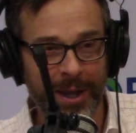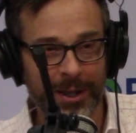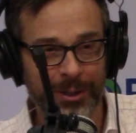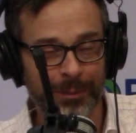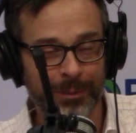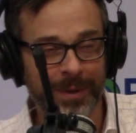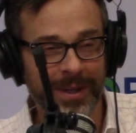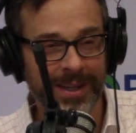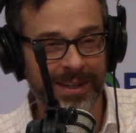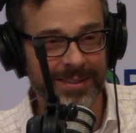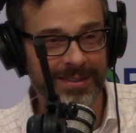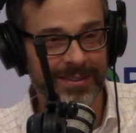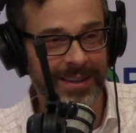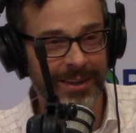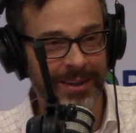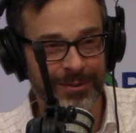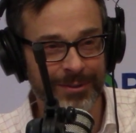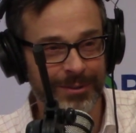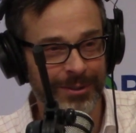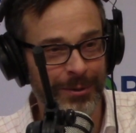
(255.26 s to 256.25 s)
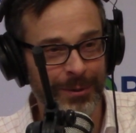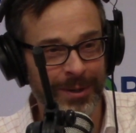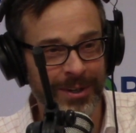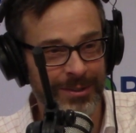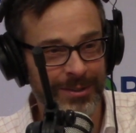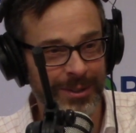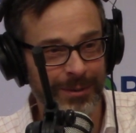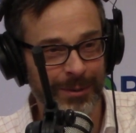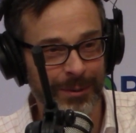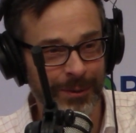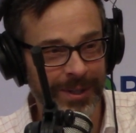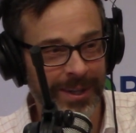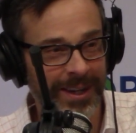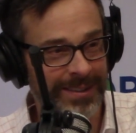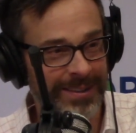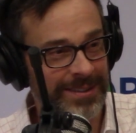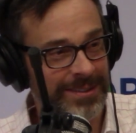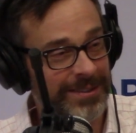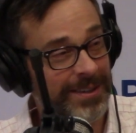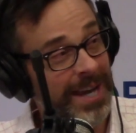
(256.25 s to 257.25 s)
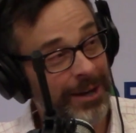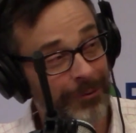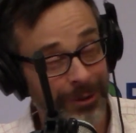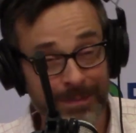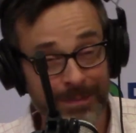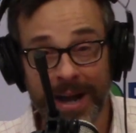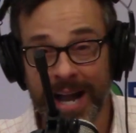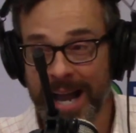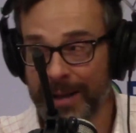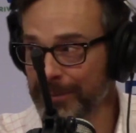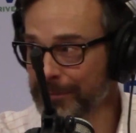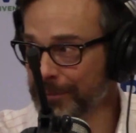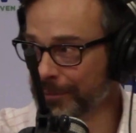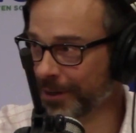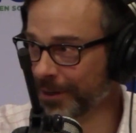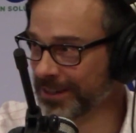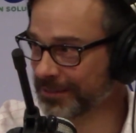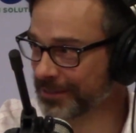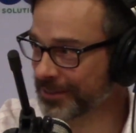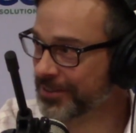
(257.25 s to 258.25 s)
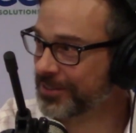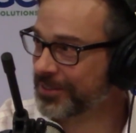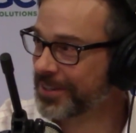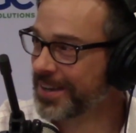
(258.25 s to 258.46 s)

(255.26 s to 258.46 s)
Man, you make it sound so easy, but we had this angry mob in front of us.